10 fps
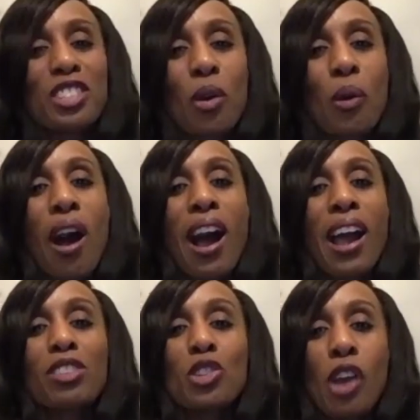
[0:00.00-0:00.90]
so
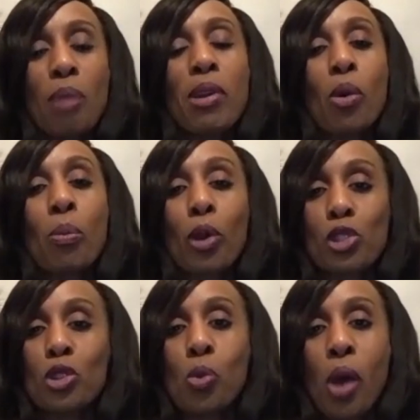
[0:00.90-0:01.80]
I do have my own
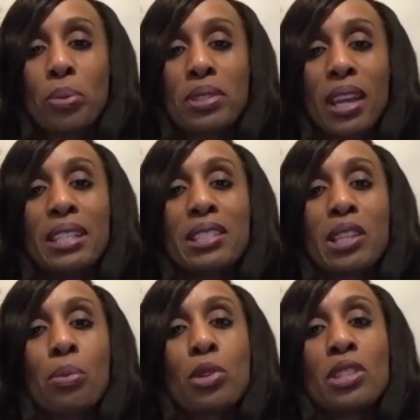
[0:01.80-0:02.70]
personal website,
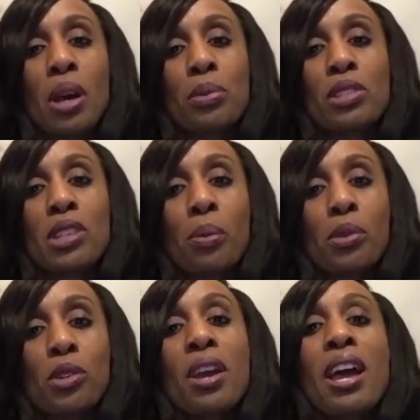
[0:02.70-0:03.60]

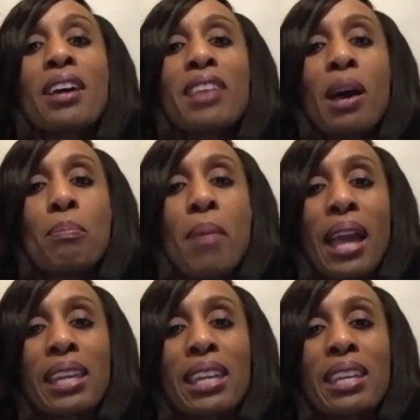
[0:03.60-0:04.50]

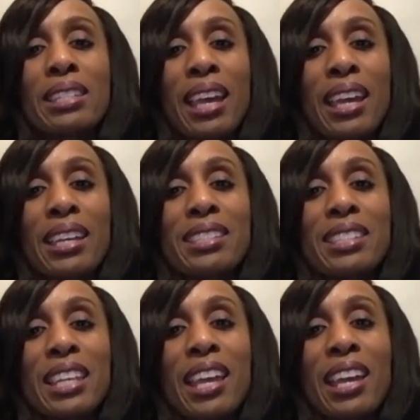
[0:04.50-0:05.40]

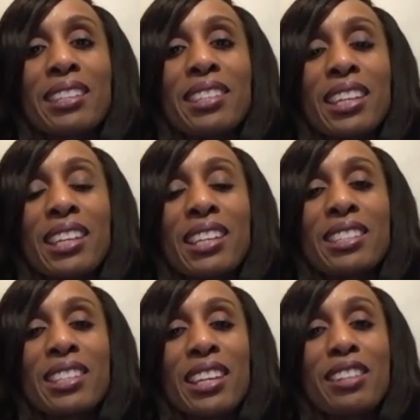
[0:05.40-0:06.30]

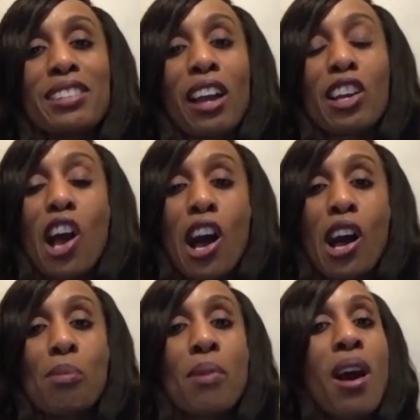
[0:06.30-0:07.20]

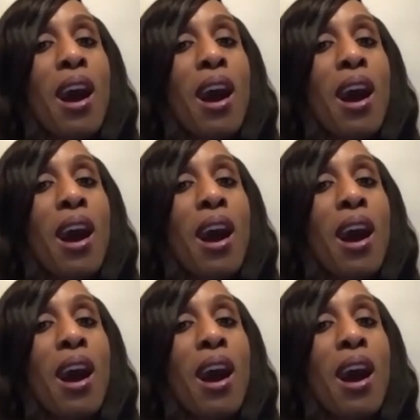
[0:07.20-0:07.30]
www.maggiecadet.com.